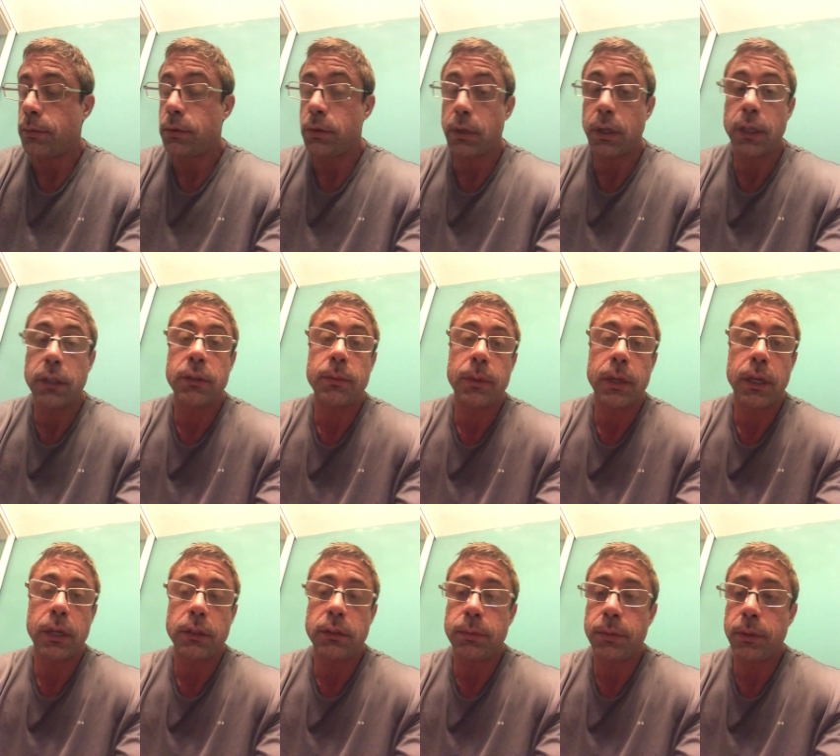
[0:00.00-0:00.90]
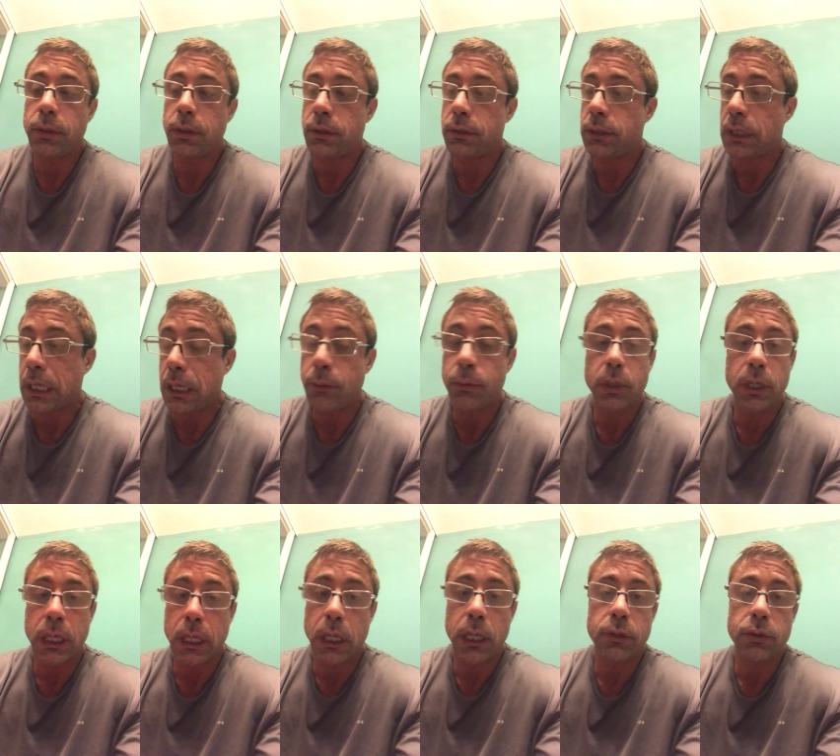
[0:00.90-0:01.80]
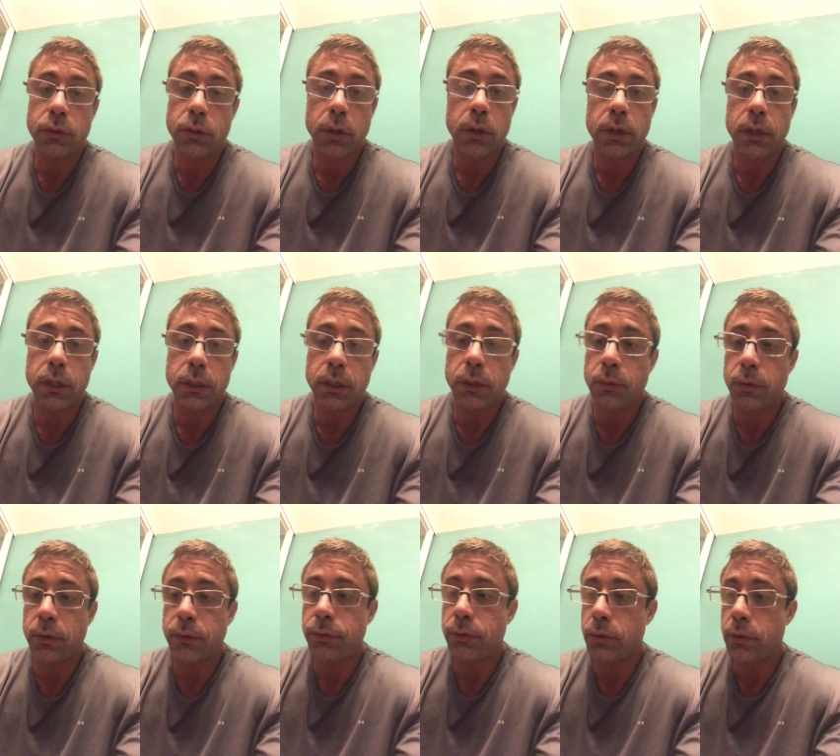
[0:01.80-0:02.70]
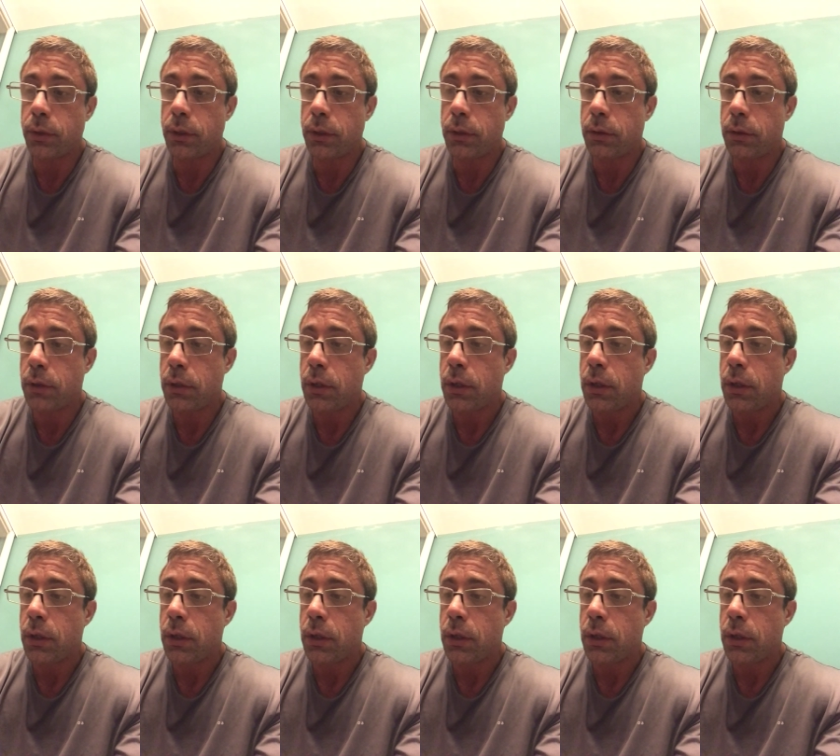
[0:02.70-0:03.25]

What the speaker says: So that's my experience. I would not do RAD 140.